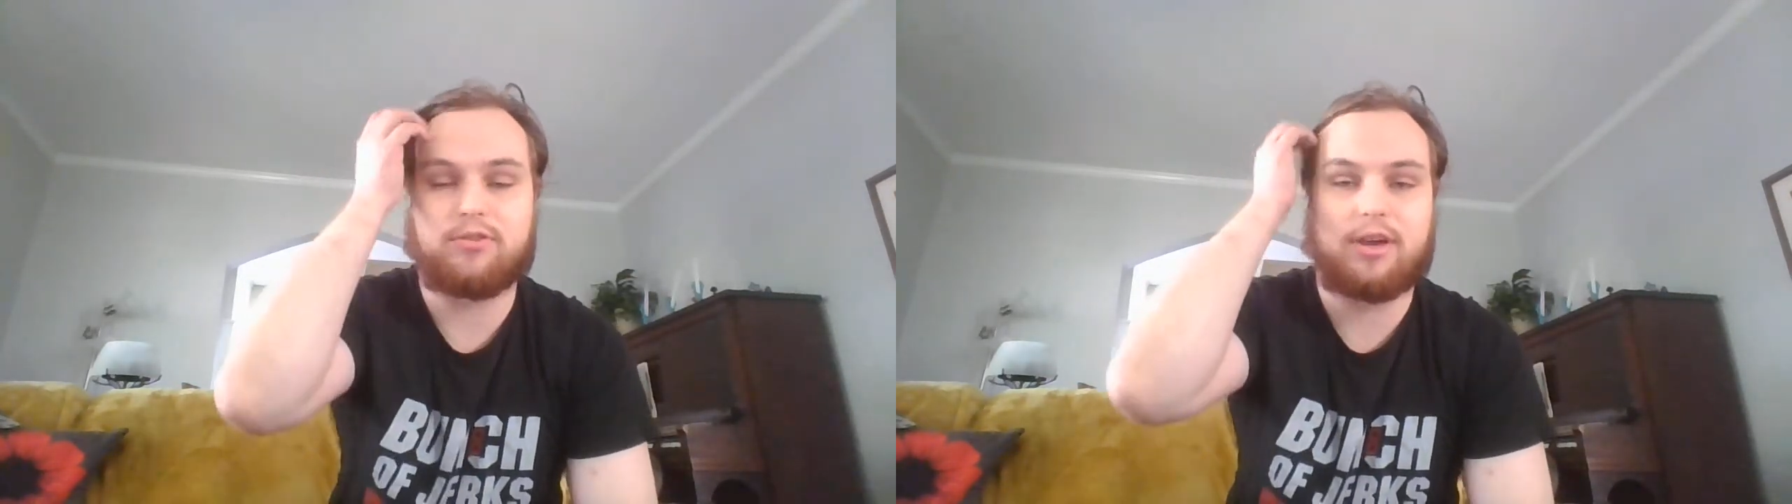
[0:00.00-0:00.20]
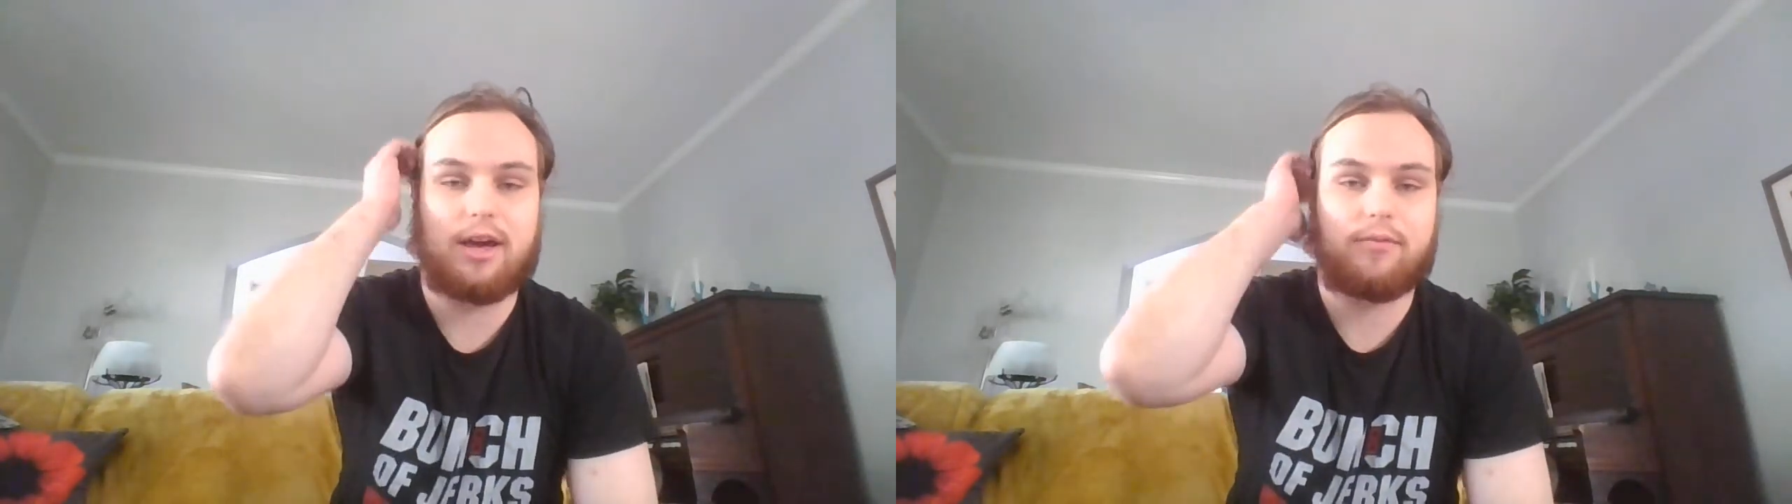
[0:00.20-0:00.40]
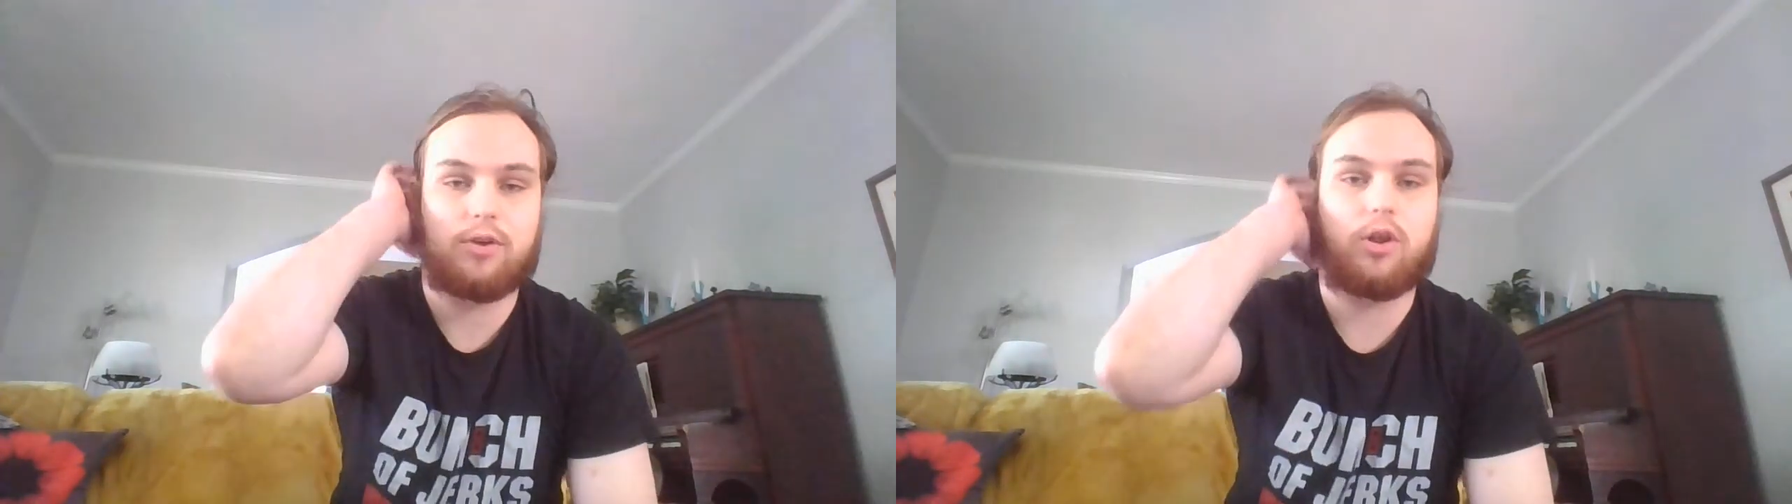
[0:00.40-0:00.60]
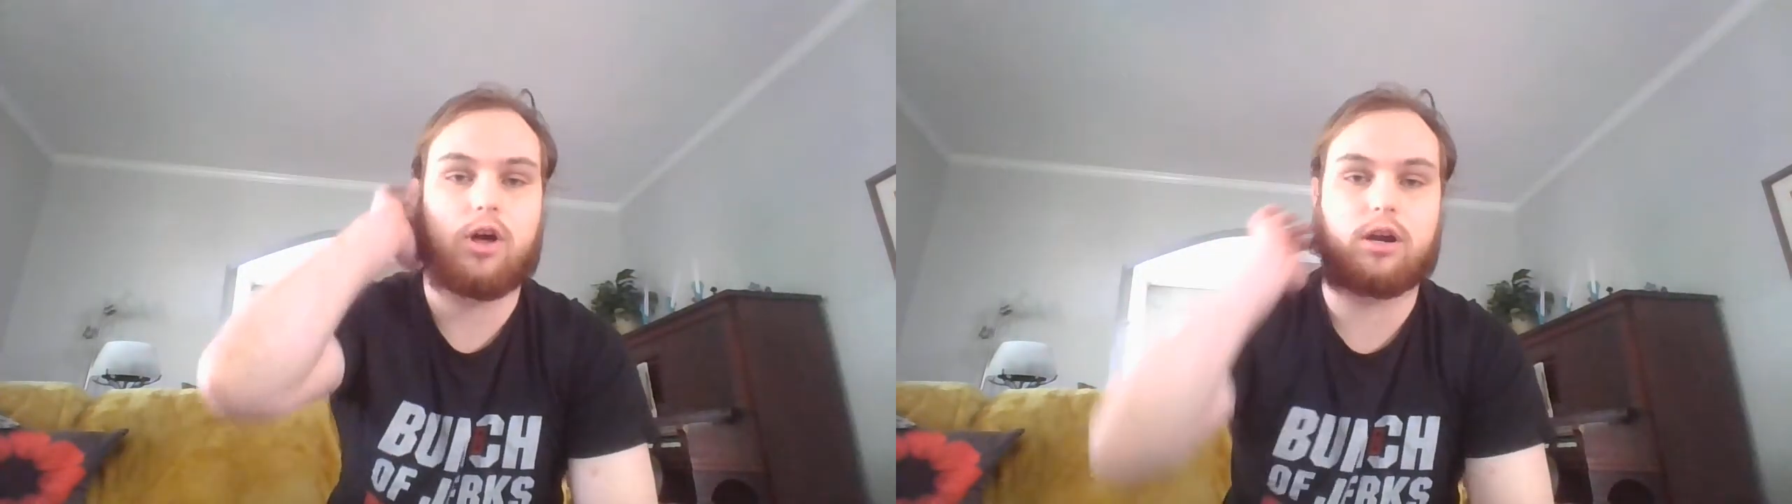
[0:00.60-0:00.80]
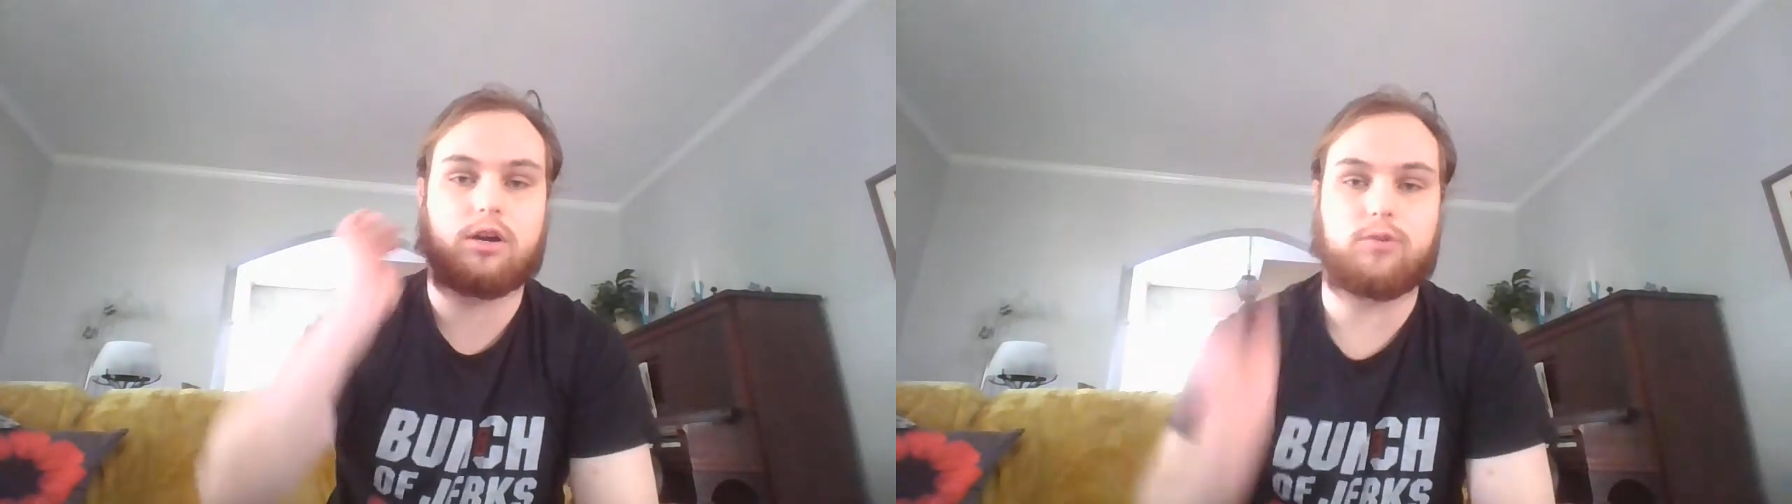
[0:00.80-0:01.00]
to have in a
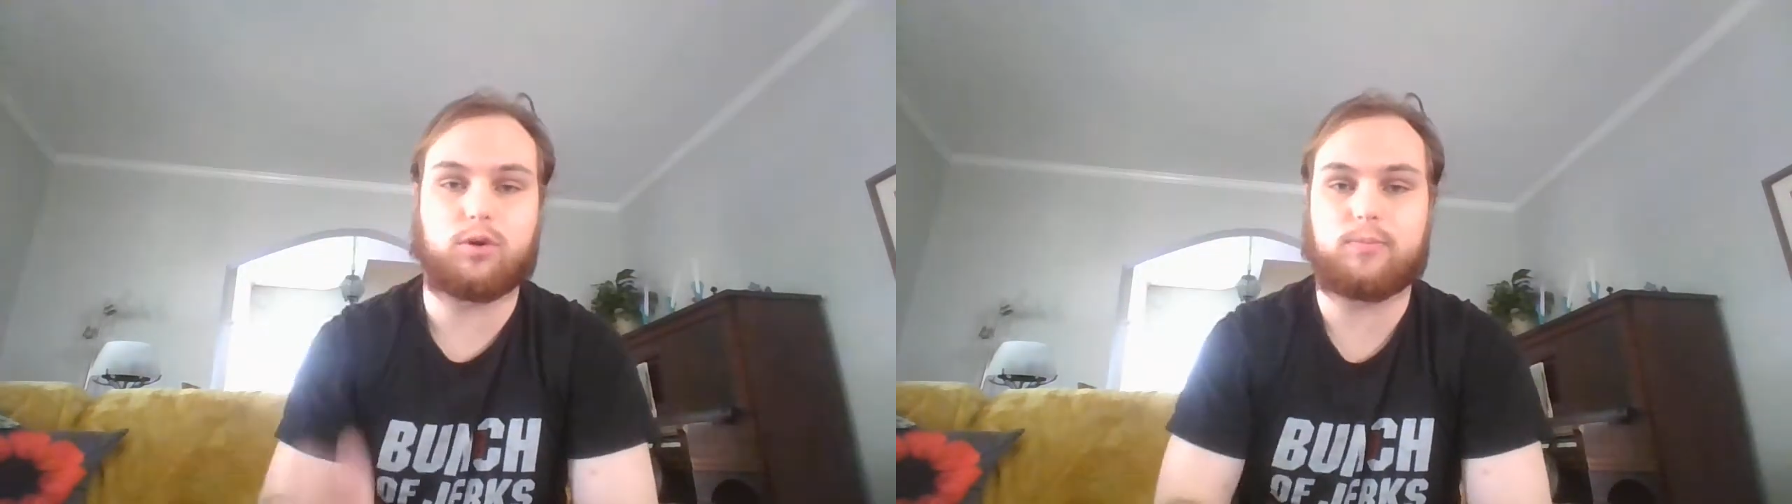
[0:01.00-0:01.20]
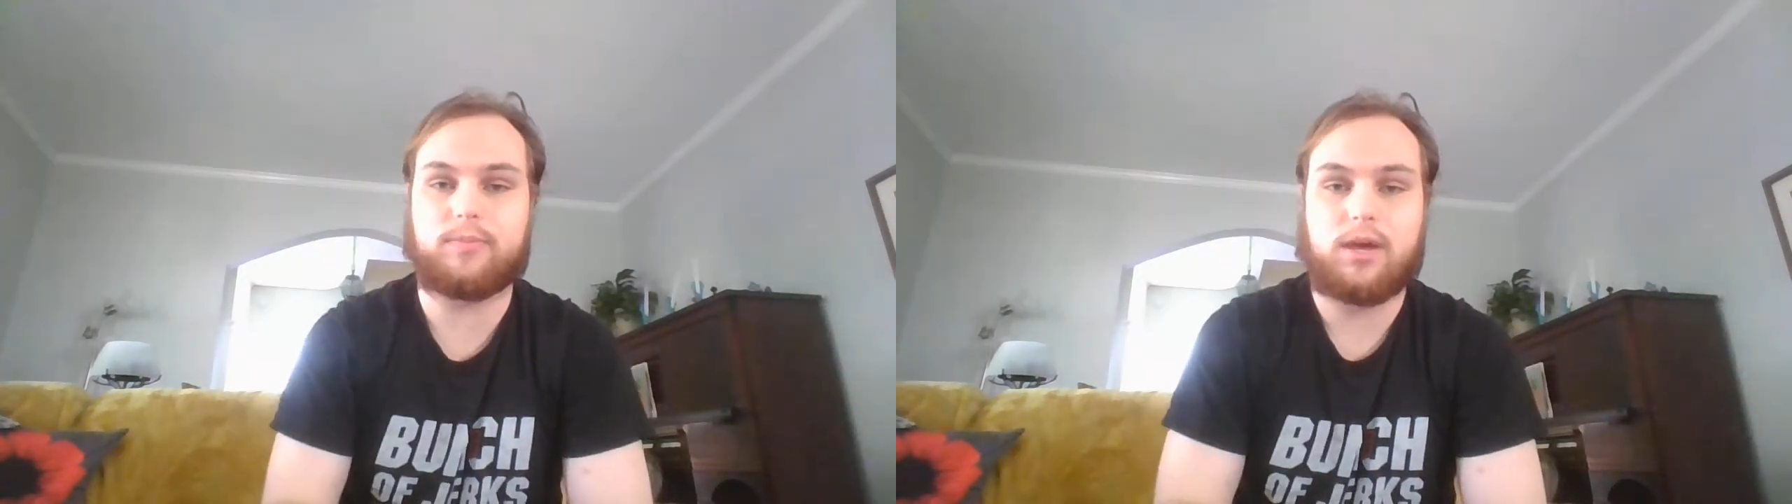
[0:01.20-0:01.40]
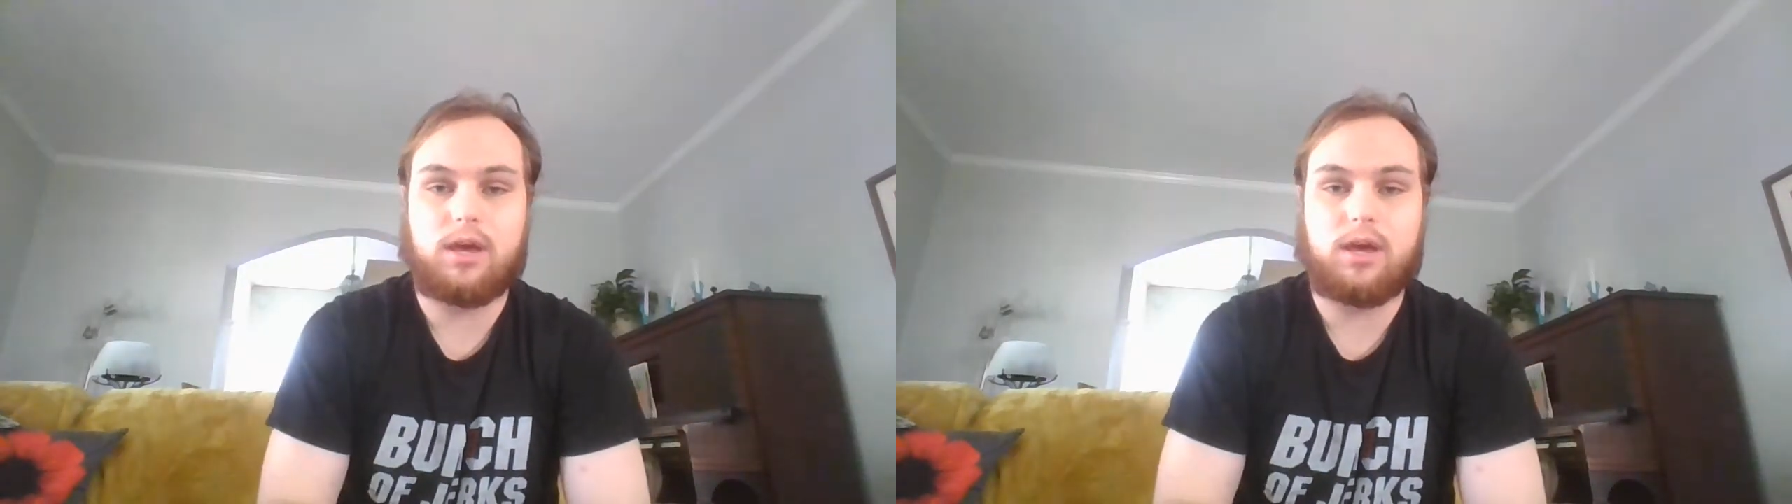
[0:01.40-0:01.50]
locker room.